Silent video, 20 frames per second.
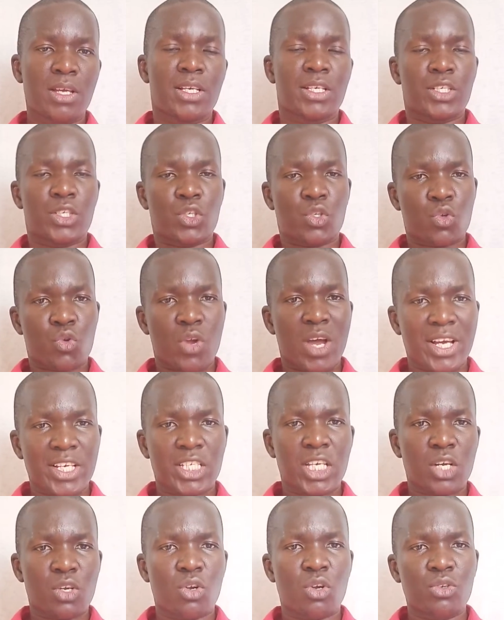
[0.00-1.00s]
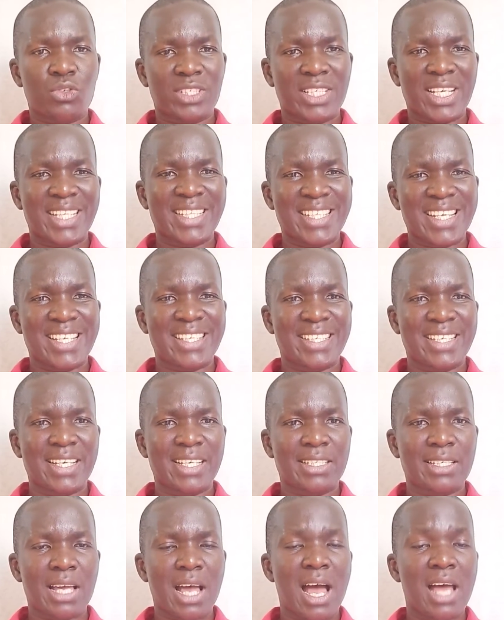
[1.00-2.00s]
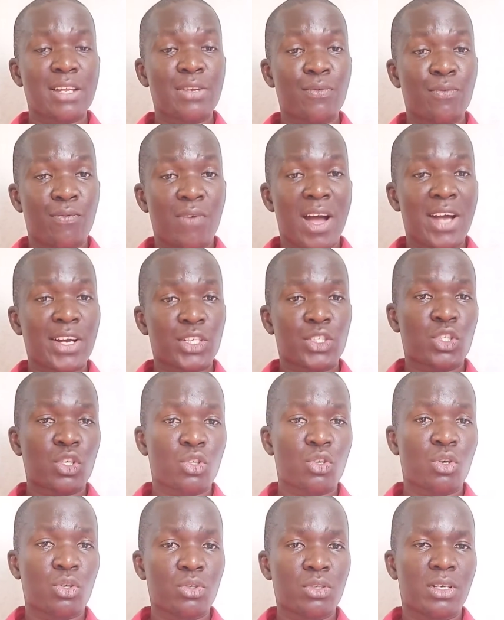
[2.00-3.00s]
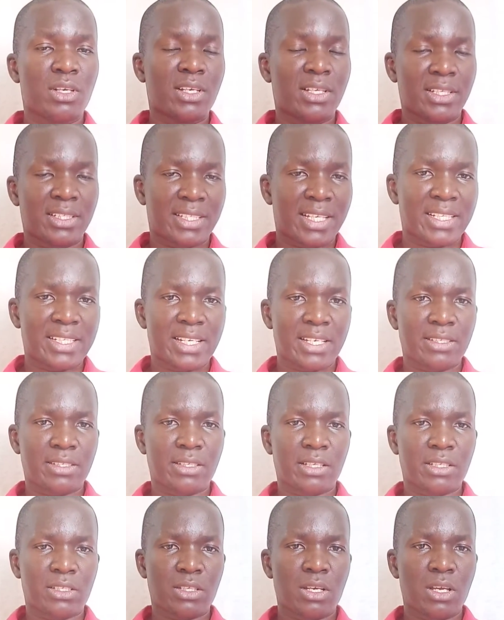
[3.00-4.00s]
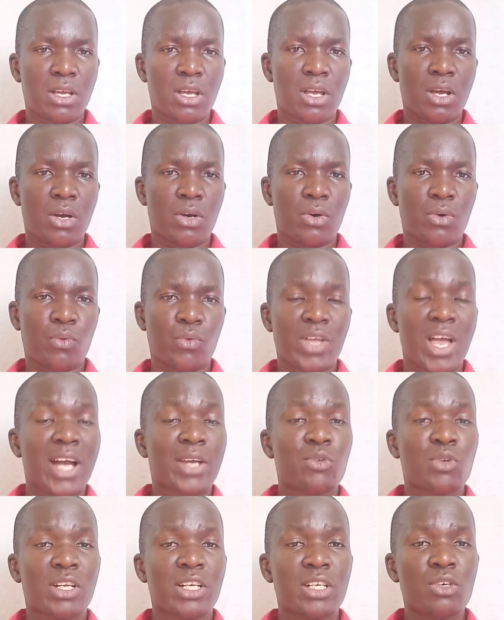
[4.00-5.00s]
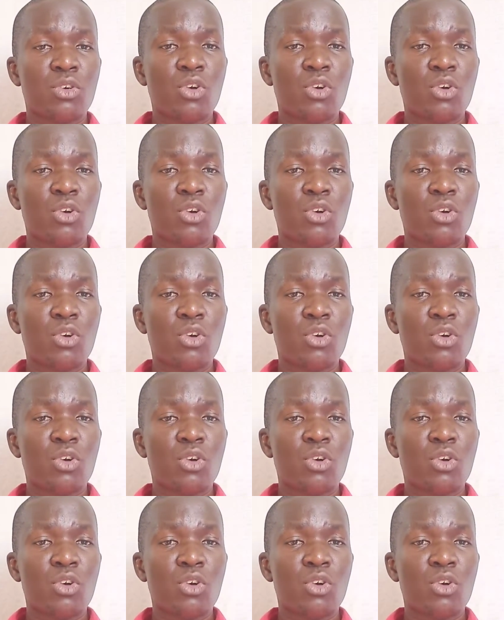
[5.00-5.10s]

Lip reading: Structural sentences and functional sentences. We're actually